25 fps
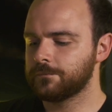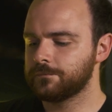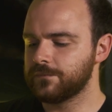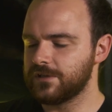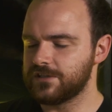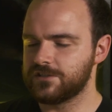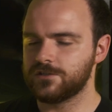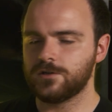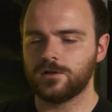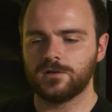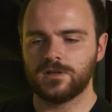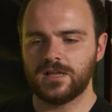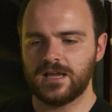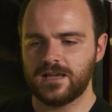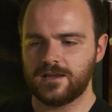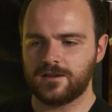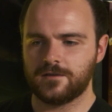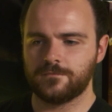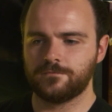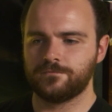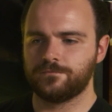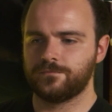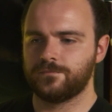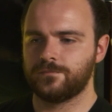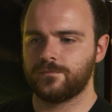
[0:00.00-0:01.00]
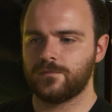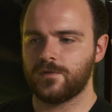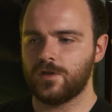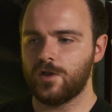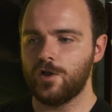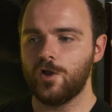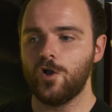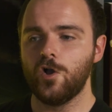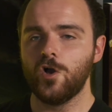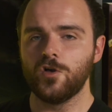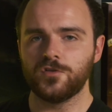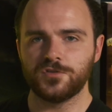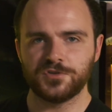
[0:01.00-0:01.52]
it's not like
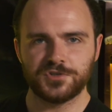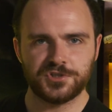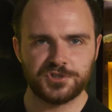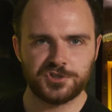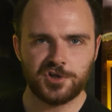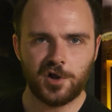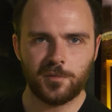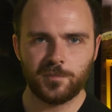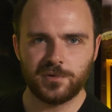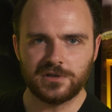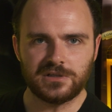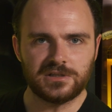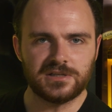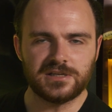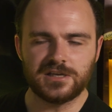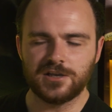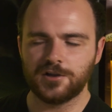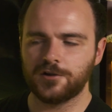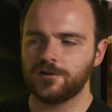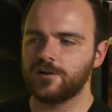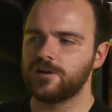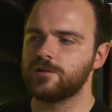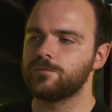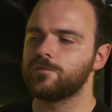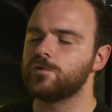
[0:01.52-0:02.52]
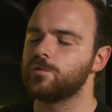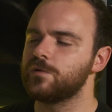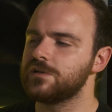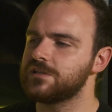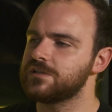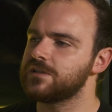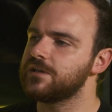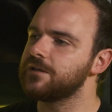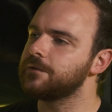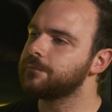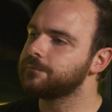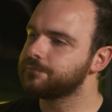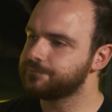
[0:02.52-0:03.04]
earth-stoppingly incredible
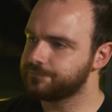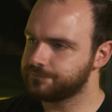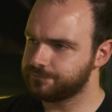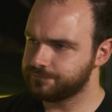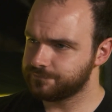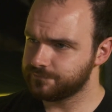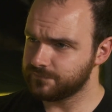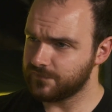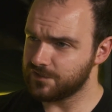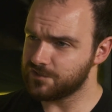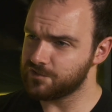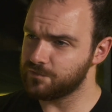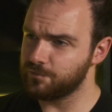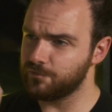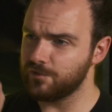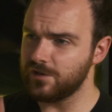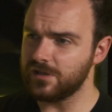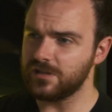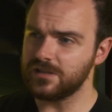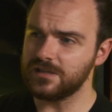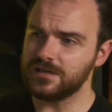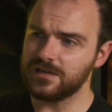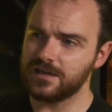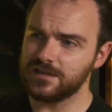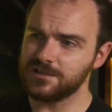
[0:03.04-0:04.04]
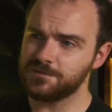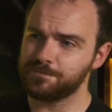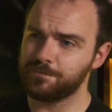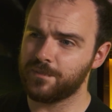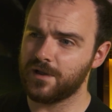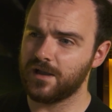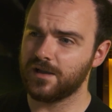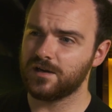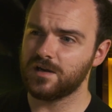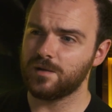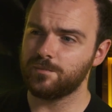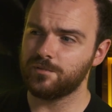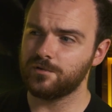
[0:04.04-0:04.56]
whiskey, there's some really nice
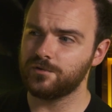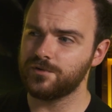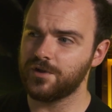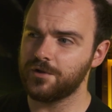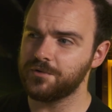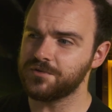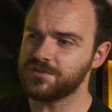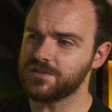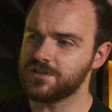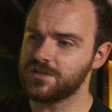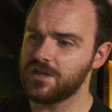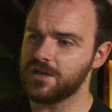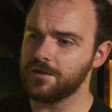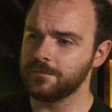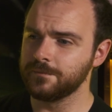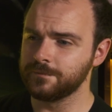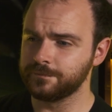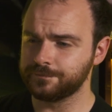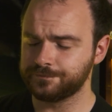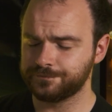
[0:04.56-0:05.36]
pineapple notes in there.